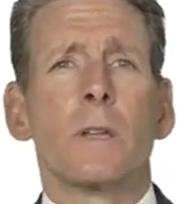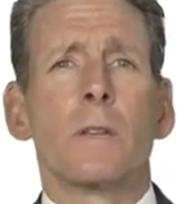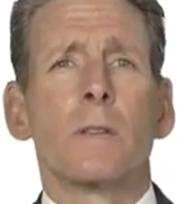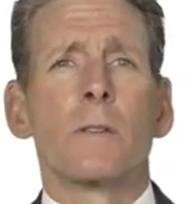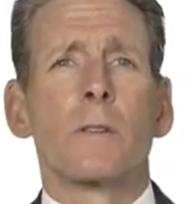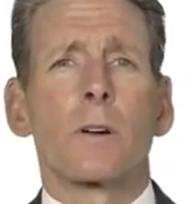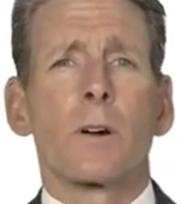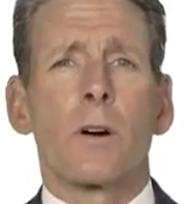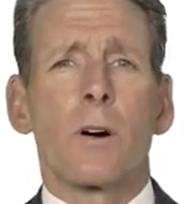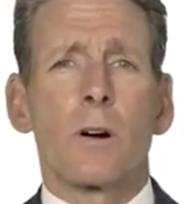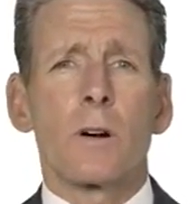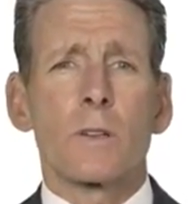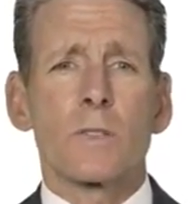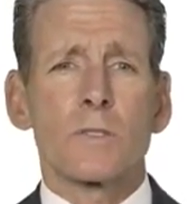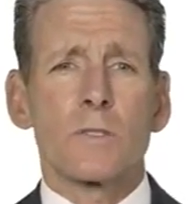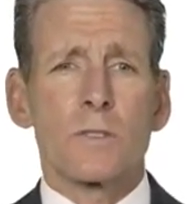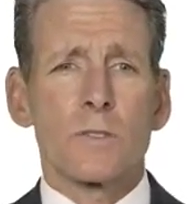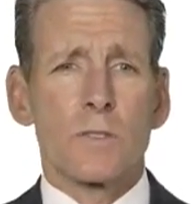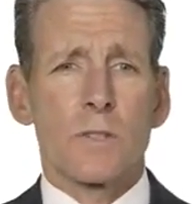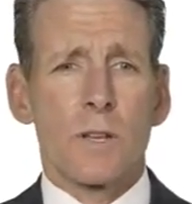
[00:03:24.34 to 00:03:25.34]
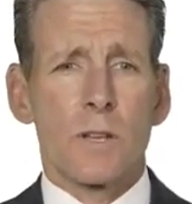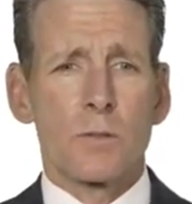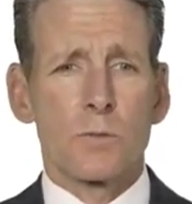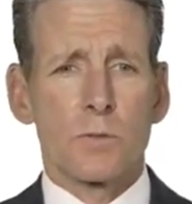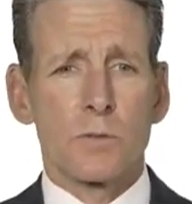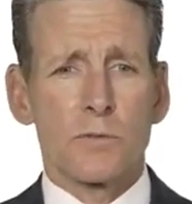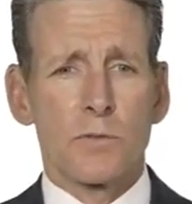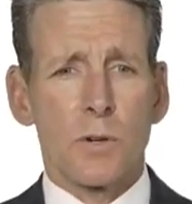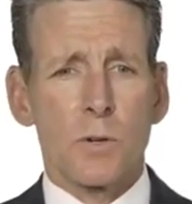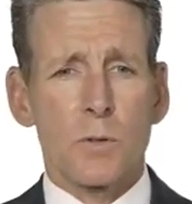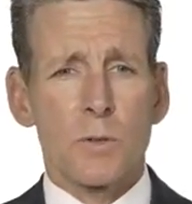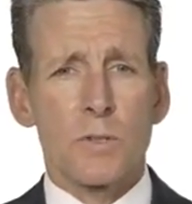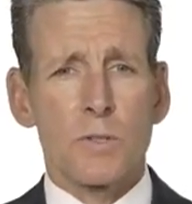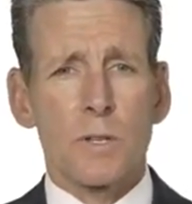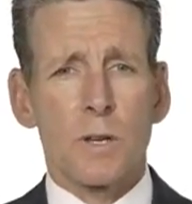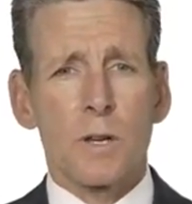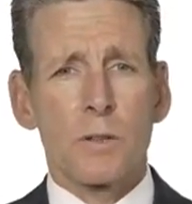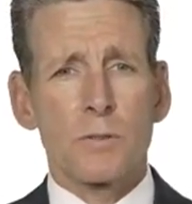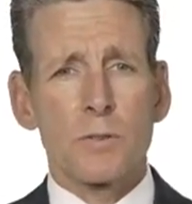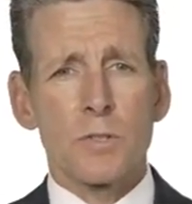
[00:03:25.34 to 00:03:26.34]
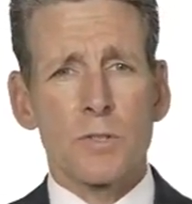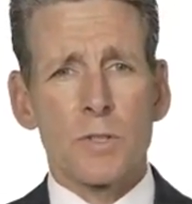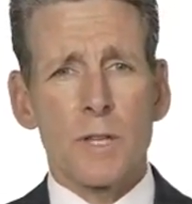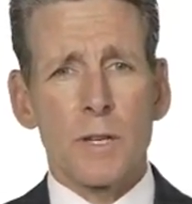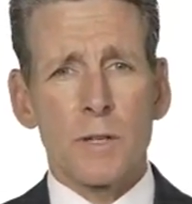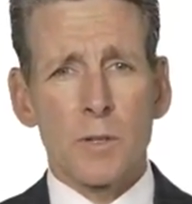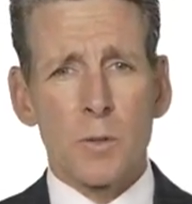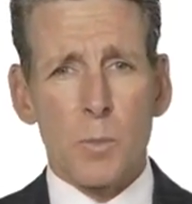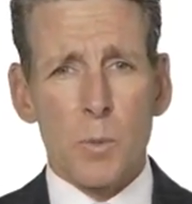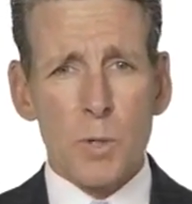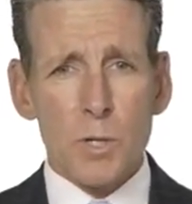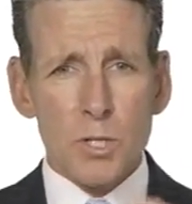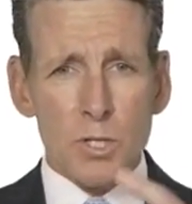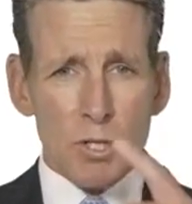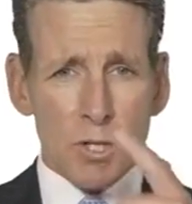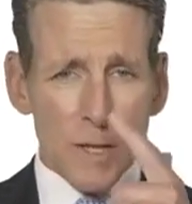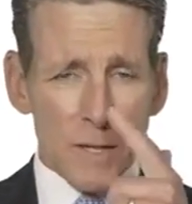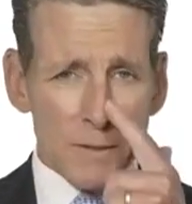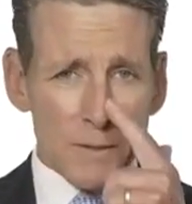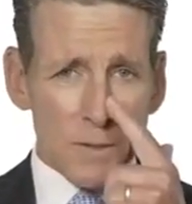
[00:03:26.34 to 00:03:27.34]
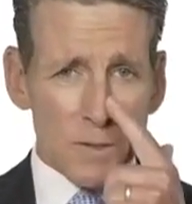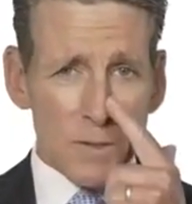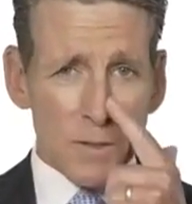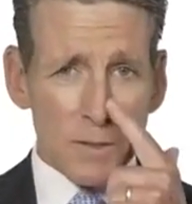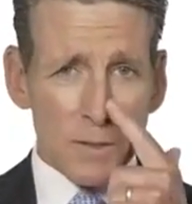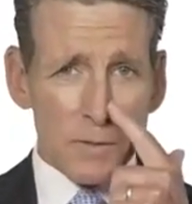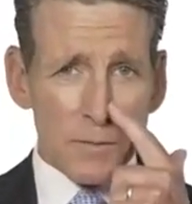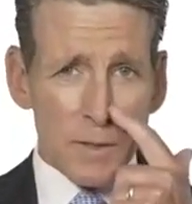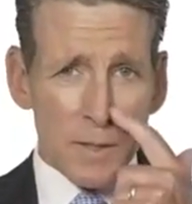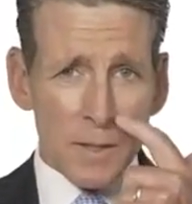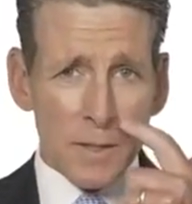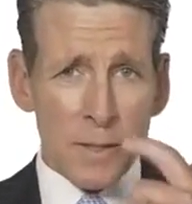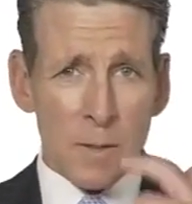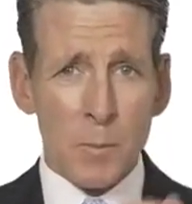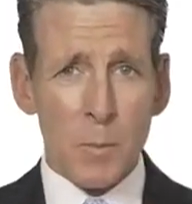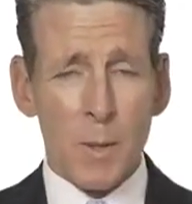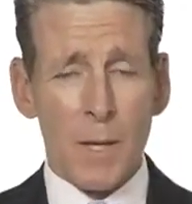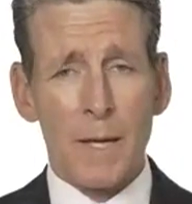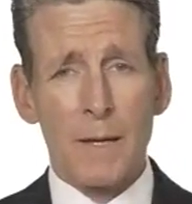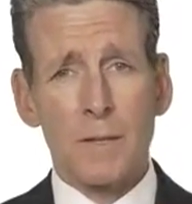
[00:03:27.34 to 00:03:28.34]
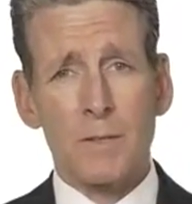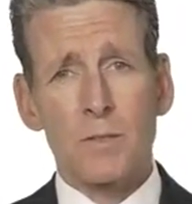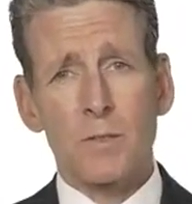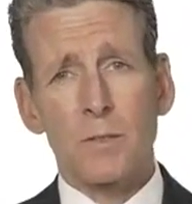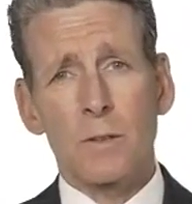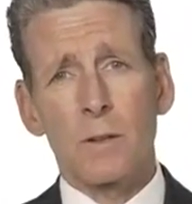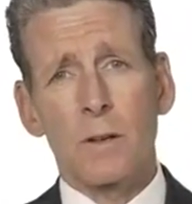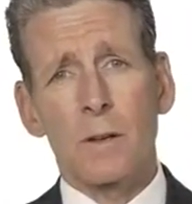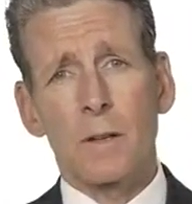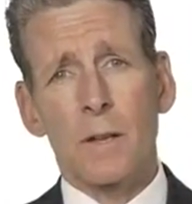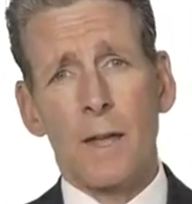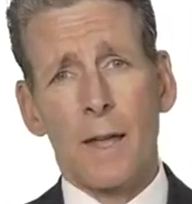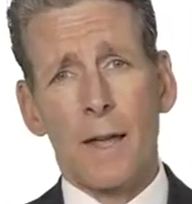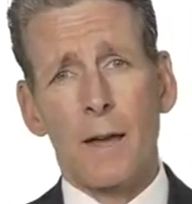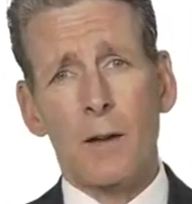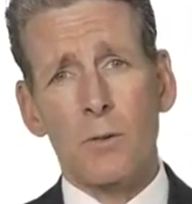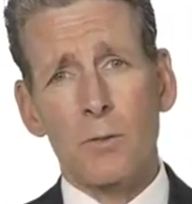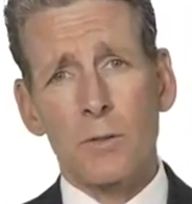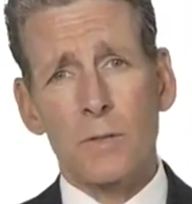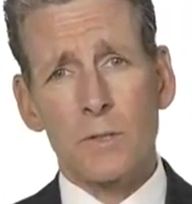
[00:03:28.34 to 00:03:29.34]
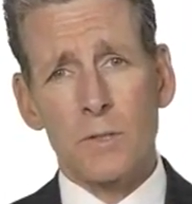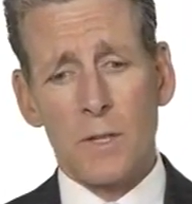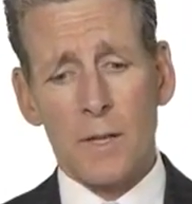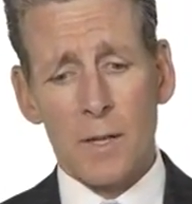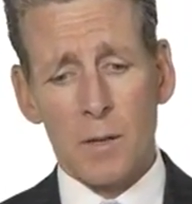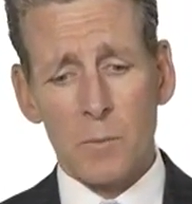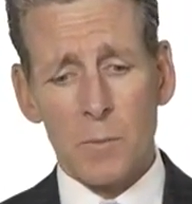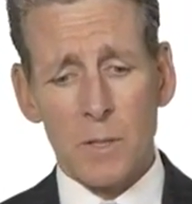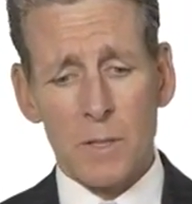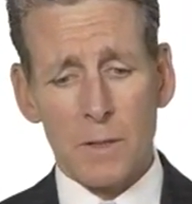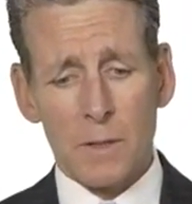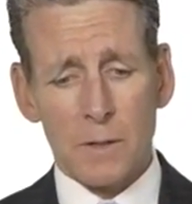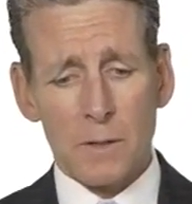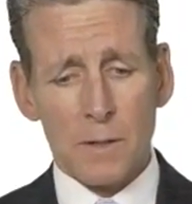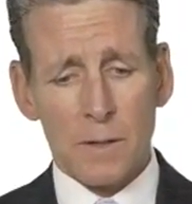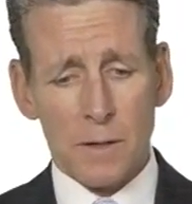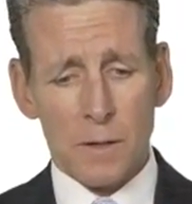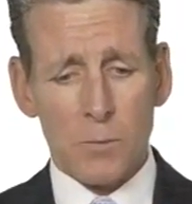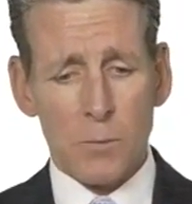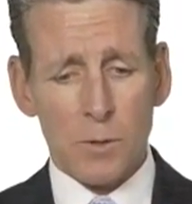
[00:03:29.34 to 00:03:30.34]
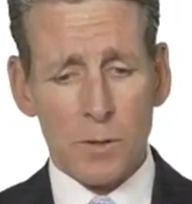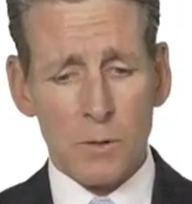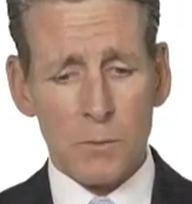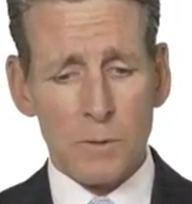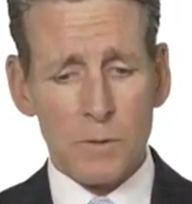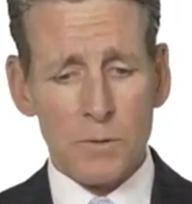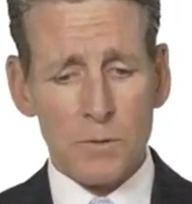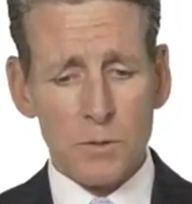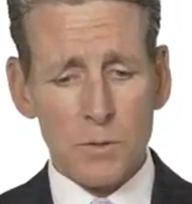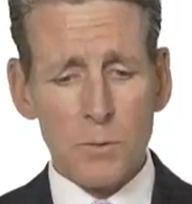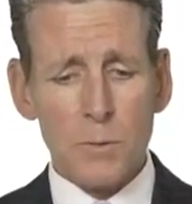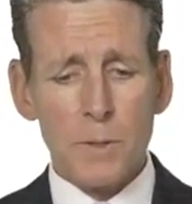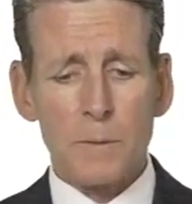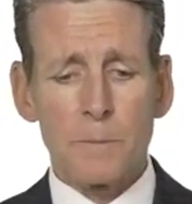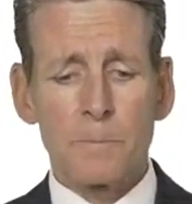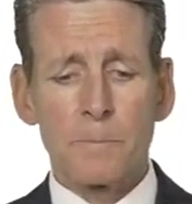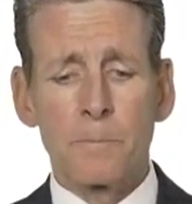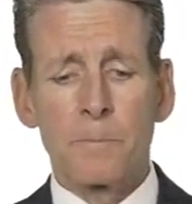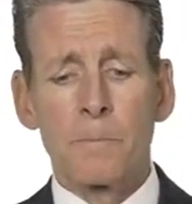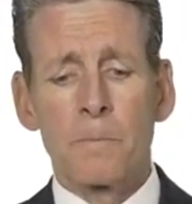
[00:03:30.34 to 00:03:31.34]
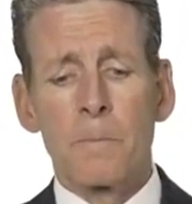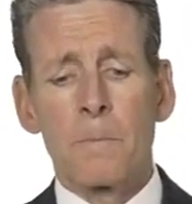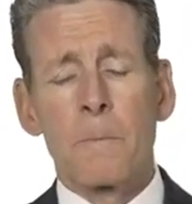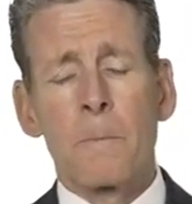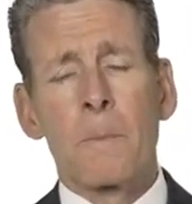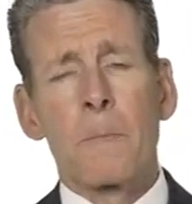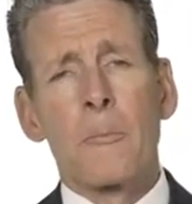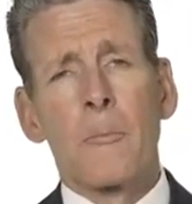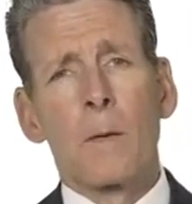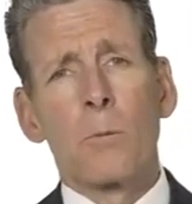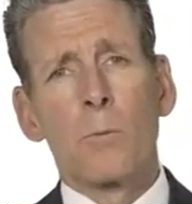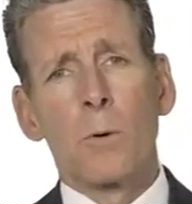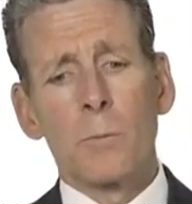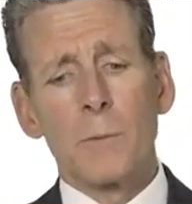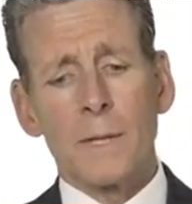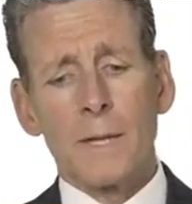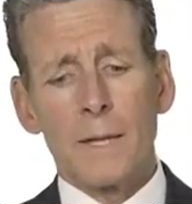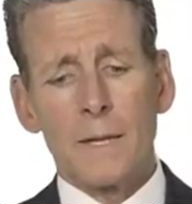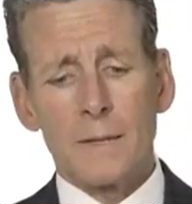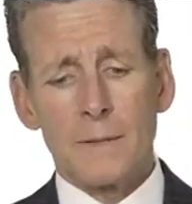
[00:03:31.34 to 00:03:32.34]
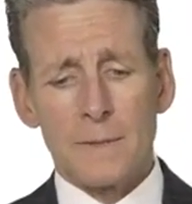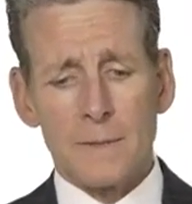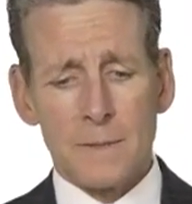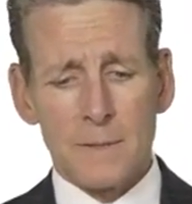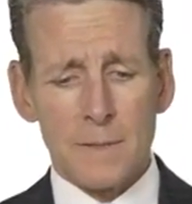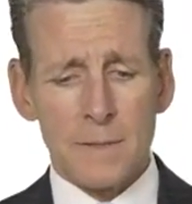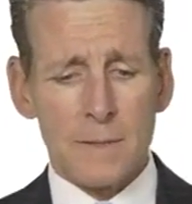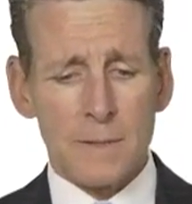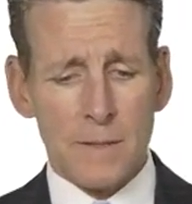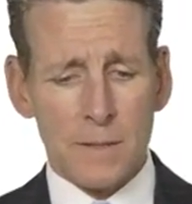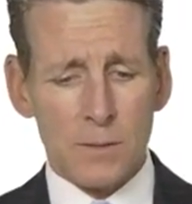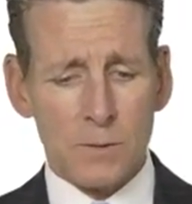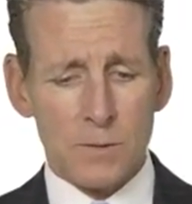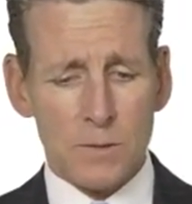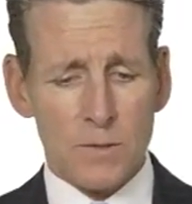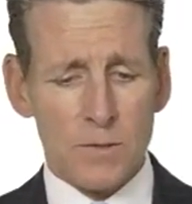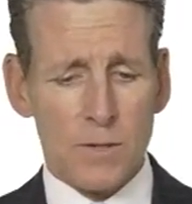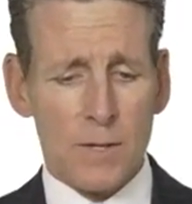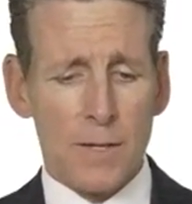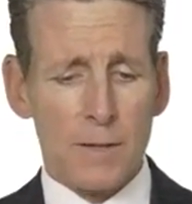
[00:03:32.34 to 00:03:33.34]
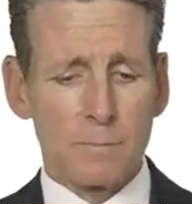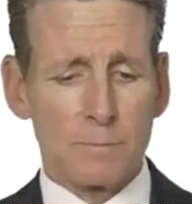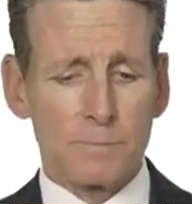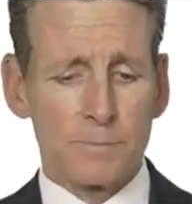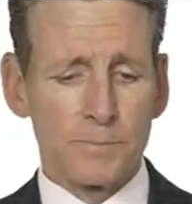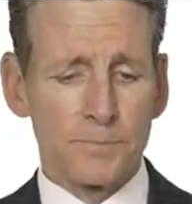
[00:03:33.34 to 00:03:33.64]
the cost and schedule folks to understand and appreciate the significant impacts on how this can be done and how we're going to do it. When we get into detailed design,